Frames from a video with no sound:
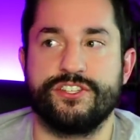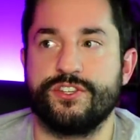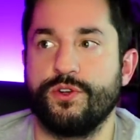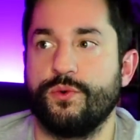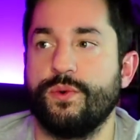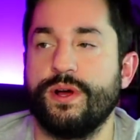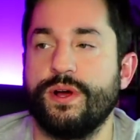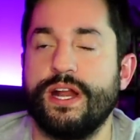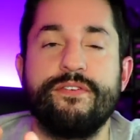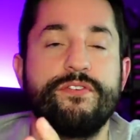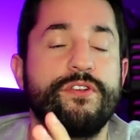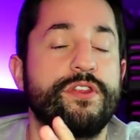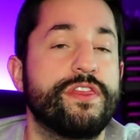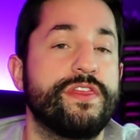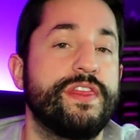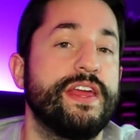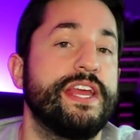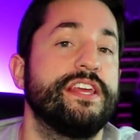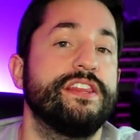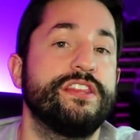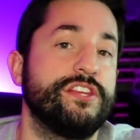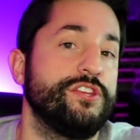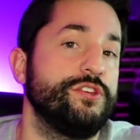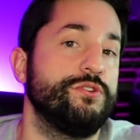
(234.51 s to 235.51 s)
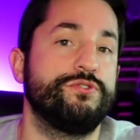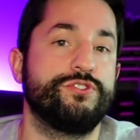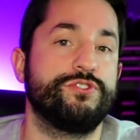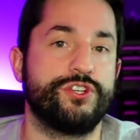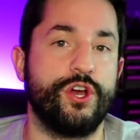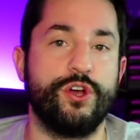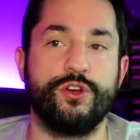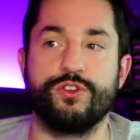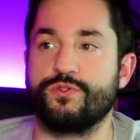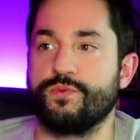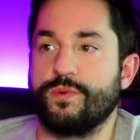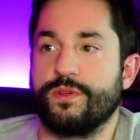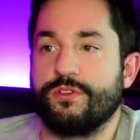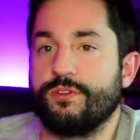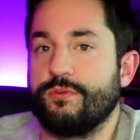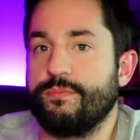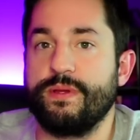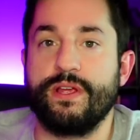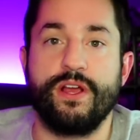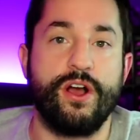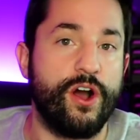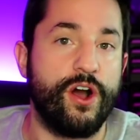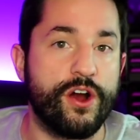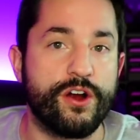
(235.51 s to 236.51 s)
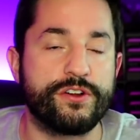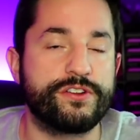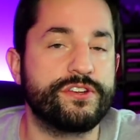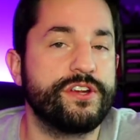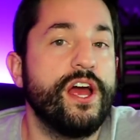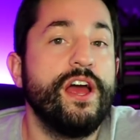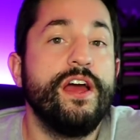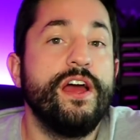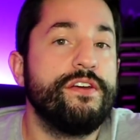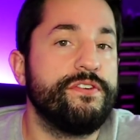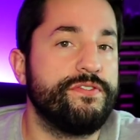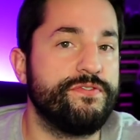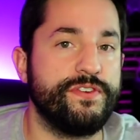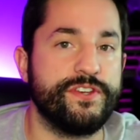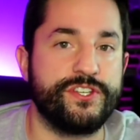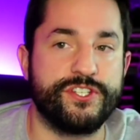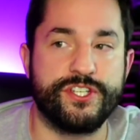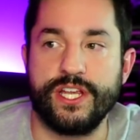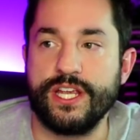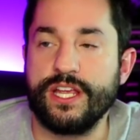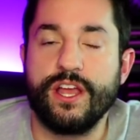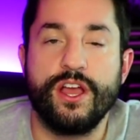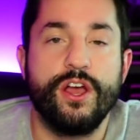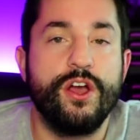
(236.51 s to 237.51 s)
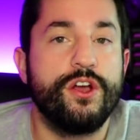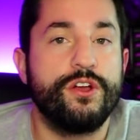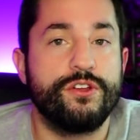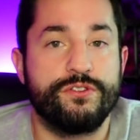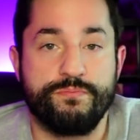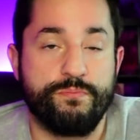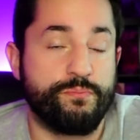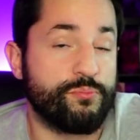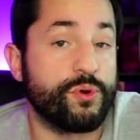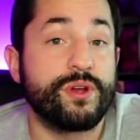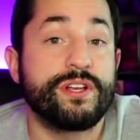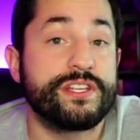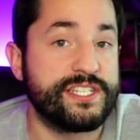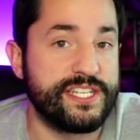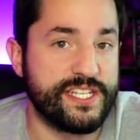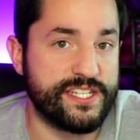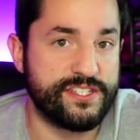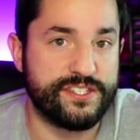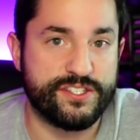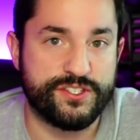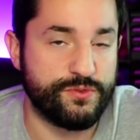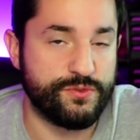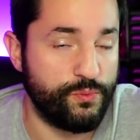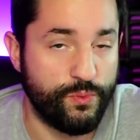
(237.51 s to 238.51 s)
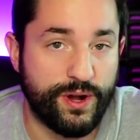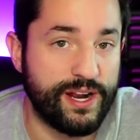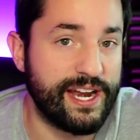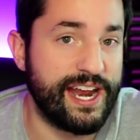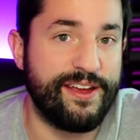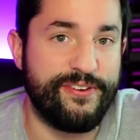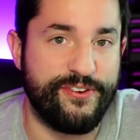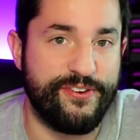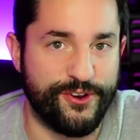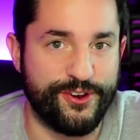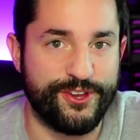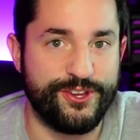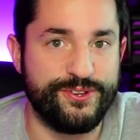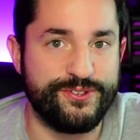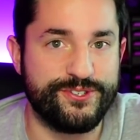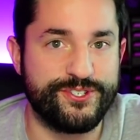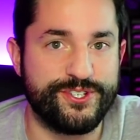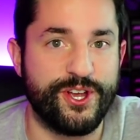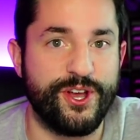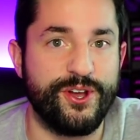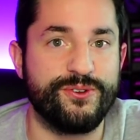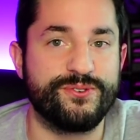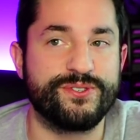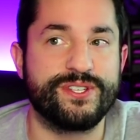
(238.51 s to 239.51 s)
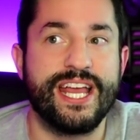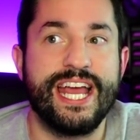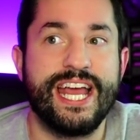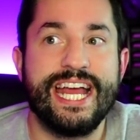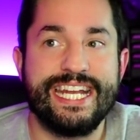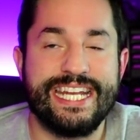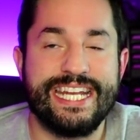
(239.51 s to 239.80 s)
So whatever thing that you chose, whether it be art, fishing, prisons, whatever you chose,